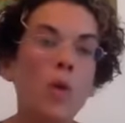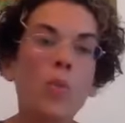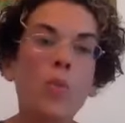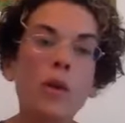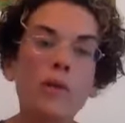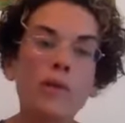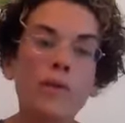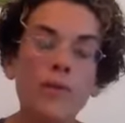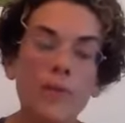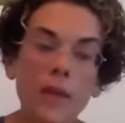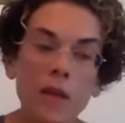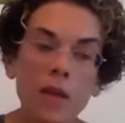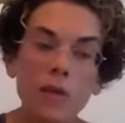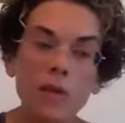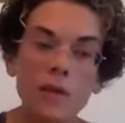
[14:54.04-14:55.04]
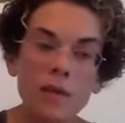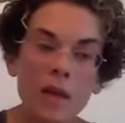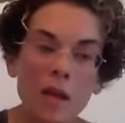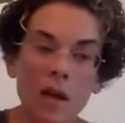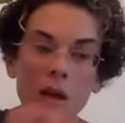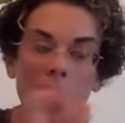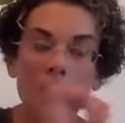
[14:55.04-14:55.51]
what feels
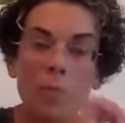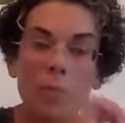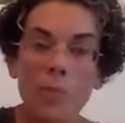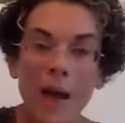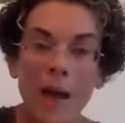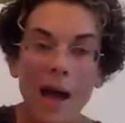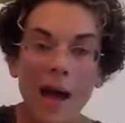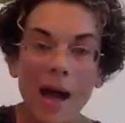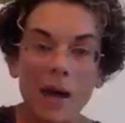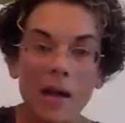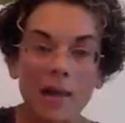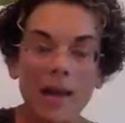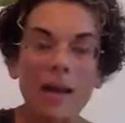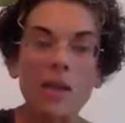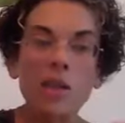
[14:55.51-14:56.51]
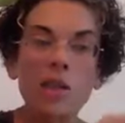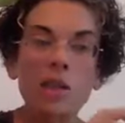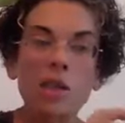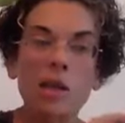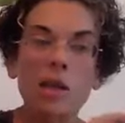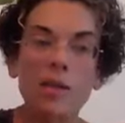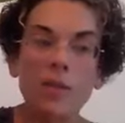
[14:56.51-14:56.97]
like a
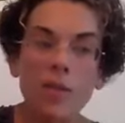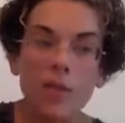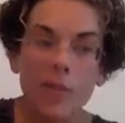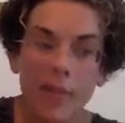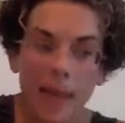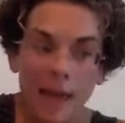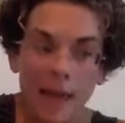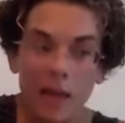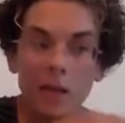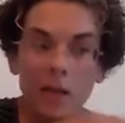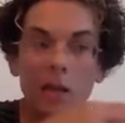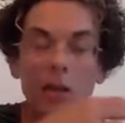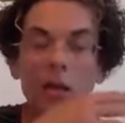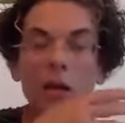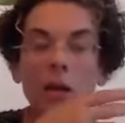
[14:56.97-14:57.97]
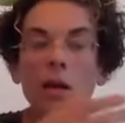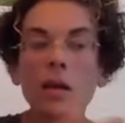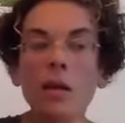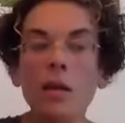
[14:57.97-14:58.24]
backlash can then,